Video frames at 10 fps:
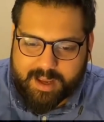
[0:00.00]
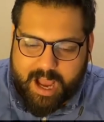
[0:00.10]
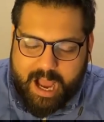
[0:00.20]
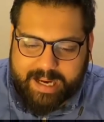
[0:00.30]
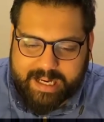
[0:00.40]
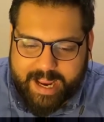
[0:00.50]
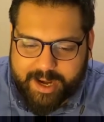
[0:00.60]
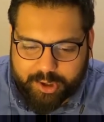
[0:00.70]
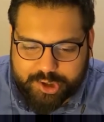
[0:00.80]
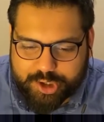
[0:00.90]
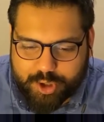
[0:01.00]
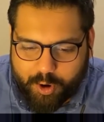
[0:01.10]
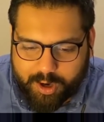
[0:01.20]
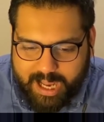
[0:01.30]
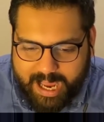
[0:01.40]
I cannot
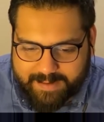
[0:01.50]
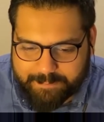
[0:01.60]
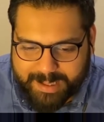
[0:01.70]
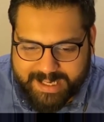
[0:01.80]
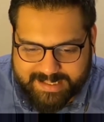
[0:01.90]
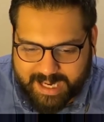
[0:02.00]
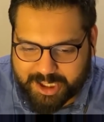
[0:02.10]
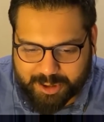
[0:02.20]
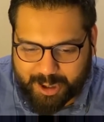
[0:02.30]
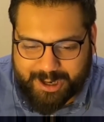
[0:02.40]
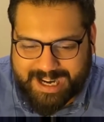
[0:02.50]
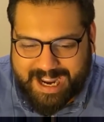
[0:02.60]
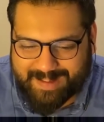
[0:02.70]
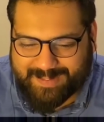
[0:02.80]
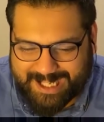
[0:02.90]
store live bees. I do not
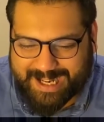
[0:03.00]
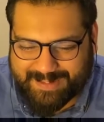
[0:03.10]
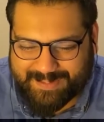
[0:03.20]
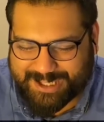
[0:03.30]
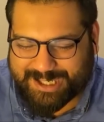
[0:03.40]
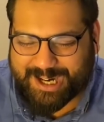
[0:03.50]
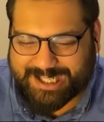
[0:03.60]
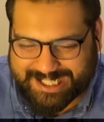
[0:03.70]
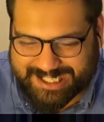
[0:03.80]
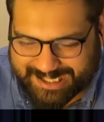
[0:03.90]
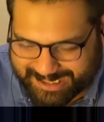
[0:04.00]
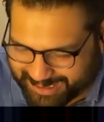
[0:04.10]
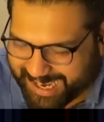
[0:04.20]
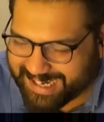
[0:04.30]
have the infrastructure to do